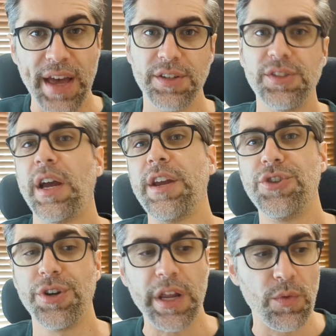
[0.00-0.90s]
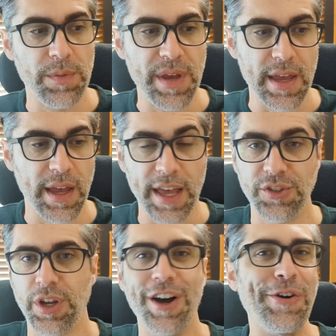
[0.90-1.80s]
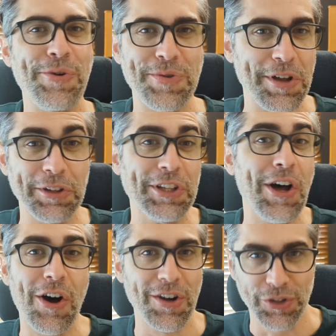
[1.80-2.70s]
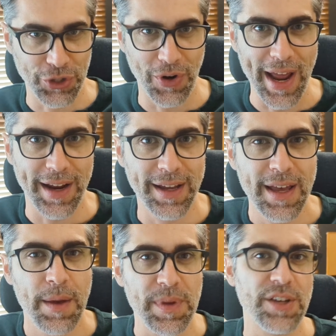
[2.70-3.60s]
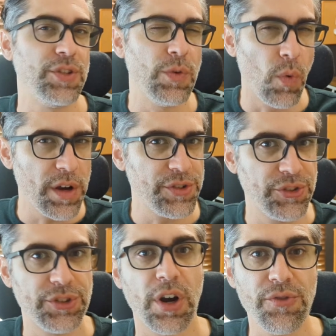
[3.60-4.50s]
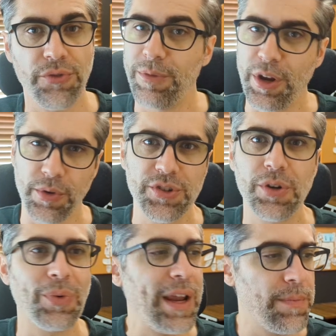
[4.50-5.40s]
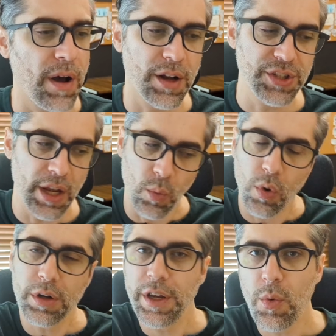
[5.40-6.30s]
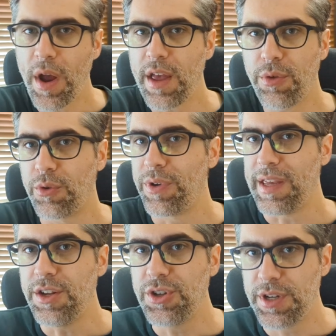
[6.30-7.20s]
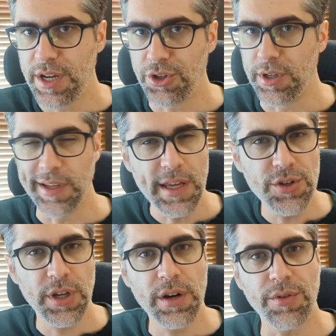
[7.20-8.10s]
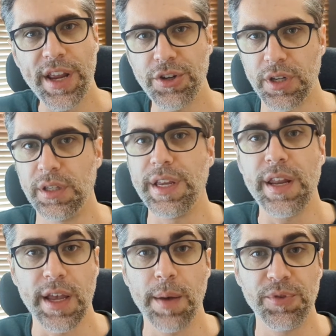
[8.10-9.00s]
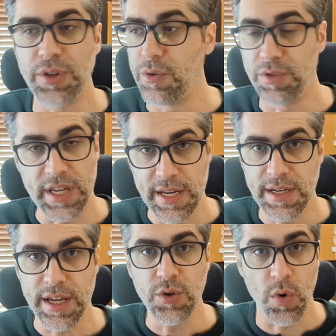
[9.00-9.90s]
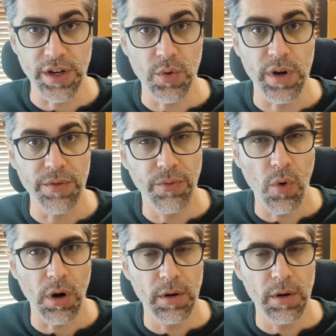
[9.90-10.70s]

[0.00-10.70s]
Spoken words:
design journey would be its own long trek, because you'd want to start from the original red box and work your way through each edition, each iteration leading up to D&D 2024,